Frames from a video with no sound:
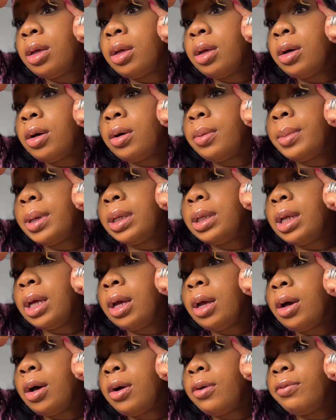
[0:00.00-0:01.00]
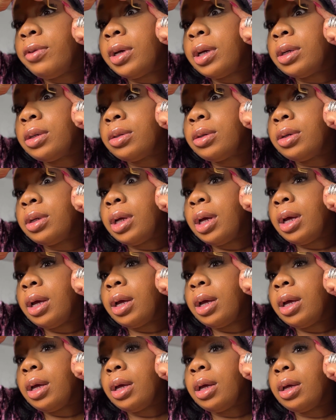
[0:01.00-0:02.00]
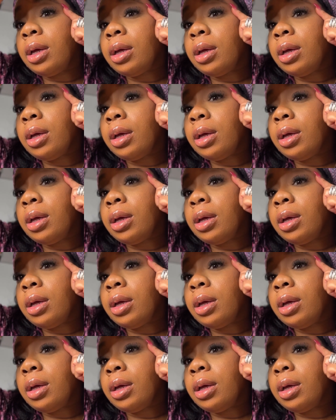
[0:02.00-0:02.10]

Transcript: on my day off yesterday.